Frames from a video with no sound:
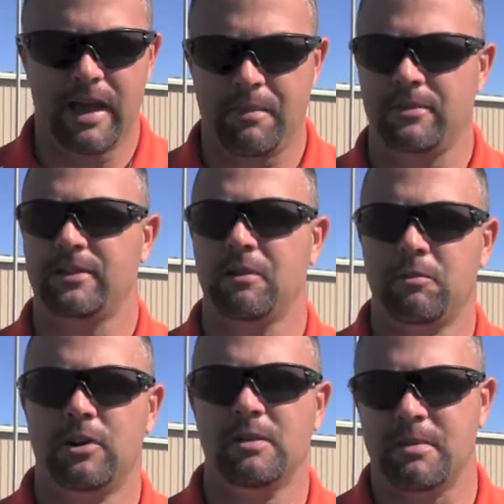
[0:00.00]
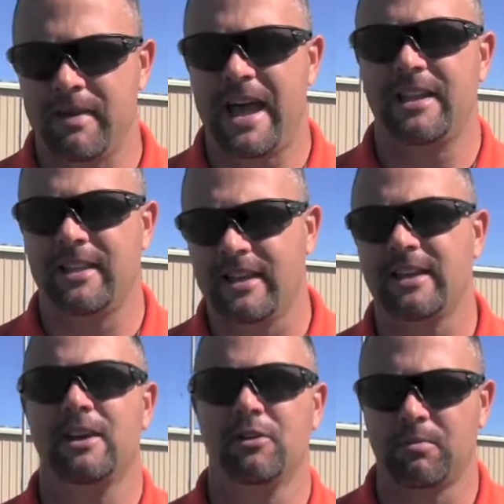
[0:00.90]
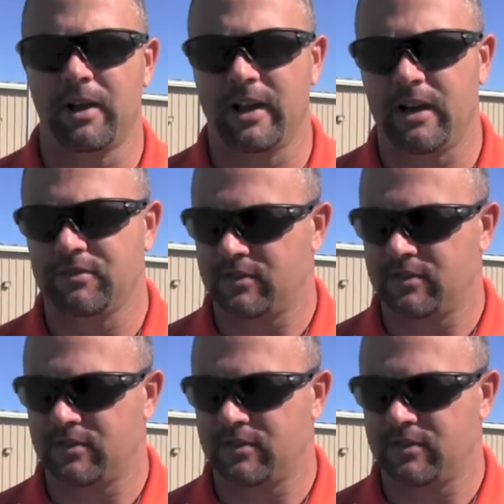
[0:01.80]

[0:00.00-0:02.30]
happy that they won, but mad that they didn't go to the playoffs.